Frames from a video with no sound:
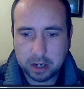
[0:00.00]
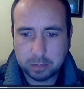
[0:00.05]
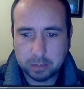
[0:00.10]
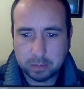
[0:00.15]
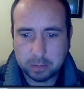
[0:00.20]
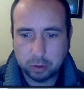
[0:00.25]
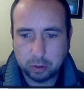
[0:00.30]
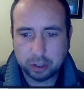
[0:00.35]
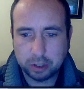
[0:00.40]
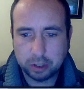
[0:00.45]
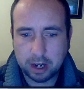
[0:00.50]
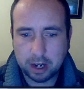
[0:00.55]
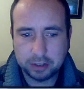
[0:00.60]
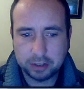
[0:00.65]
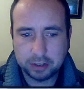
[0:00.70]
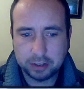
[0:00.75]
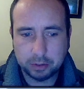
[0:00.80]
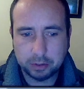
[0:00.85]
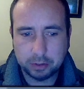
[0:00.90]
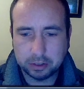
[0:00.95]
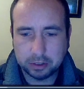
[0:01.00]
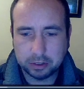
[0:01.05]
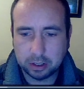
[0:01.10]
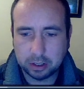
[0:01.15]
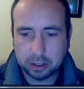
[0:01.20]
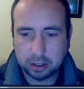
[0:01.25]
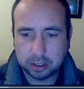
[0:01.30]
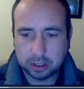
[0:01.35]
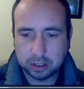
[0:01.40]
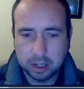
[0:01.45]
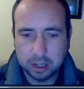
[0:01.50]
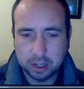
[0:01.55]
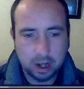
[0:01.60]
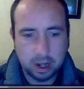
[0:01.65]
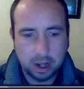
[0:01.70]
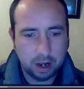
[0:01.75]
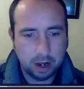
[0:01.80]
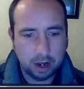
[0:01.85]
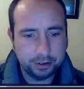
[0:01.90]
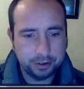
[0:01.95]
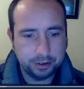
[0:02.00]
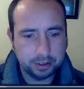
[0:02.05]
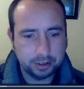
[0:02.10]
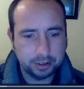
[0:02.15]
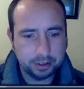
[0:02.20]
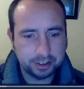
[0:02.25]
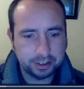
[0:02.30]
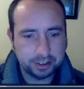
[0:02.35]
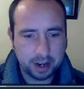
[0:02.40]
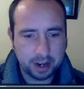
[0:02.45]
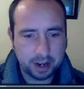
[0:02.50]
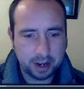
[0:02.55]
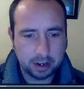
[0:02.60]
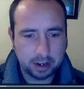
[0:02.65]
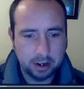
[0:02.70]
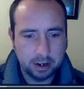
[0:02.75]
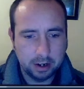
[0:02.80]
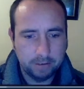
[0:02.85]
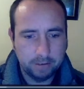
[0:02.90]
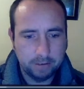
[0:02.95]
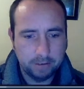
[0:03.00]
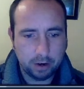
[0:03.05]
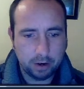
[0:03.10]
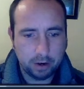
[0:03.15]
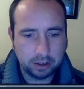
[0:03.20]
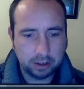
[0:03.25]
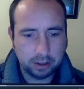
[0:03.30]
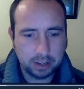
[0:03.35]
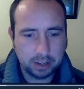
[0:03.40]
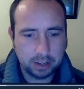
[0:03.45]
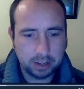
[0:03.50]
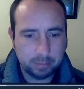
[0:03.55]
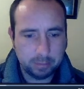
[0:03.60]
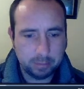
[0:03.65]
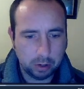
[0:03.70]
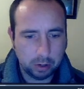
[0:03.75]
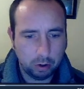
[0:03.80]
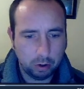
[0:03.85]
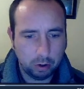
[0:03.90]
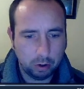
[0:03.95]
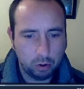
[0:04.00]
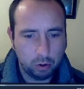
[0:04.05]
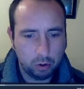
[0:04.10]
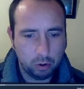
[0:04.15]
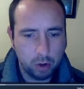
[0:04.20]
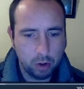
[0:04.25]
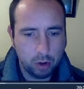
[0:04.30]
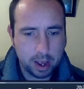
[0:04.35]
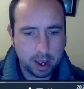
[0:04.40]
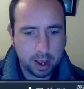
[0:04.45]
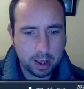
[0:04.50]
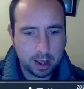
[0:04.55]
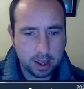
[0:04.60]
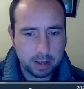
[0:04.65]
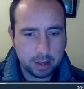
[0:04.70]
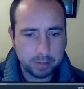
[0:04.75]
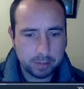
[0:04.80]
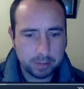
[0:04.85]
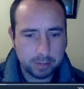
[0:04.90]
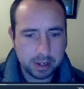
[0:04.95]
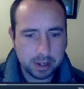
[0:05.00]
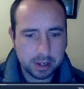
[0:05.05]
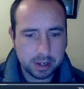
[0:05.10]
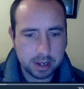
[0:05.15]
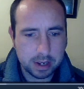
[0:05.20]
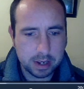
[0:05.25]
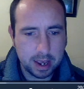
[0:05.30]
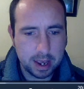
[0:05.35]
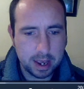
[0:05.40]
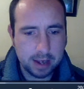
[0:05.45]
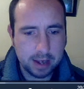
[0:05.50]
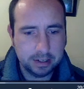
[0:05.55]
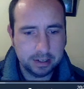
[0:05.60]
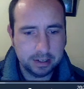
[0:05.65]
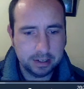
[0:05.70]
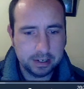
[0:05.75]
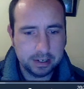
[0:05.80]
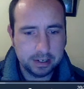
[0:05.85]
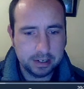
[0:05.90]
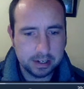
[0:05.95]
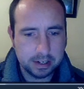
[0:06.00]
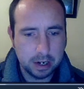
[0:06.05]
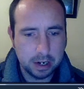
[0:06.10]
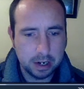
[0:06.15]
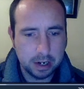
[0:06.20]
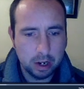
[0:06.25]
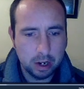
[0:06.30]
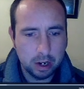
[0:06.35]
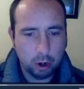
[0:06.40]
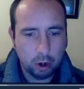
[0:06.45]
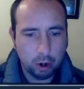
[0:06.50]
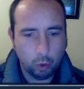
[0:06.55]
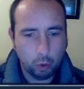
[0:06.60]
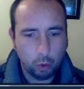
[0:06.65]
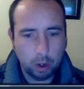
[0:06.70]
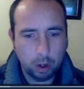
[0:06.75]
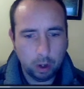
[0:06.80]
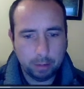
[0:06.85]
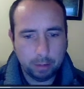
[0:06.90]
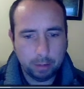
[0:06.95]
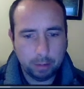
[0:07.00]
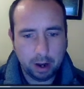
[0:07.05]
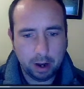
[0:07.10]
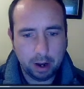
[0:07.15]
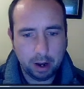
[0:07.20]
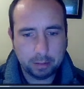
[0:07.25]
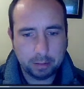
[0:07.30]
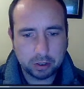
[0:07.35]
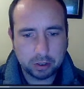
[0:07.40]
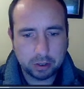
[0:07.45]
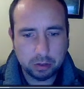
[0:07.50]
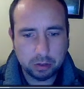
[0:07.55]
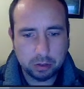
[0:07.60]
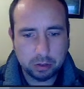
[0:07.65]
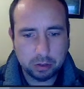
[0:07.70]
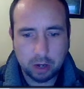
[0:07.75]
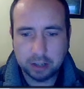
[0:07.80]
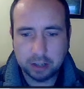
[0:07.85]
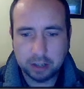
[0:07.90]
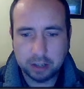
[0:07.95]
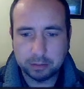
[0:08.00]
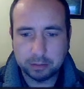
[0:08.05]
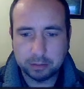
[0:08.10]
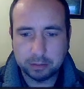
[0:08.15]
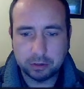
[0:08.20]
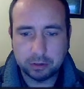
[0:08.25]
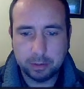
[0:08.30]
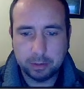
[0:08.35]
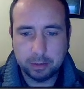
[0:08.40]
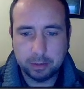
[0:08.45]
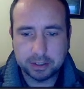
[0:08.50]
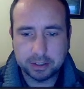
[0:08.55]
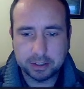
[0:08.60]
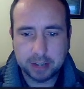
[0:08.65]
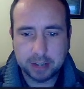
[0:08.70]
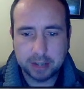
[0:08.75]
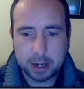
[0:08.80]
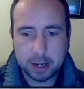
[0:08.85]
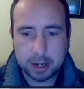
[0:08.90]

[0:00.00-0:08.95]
push as a result onto the stack. For example, OPADD will pop two items from the stack,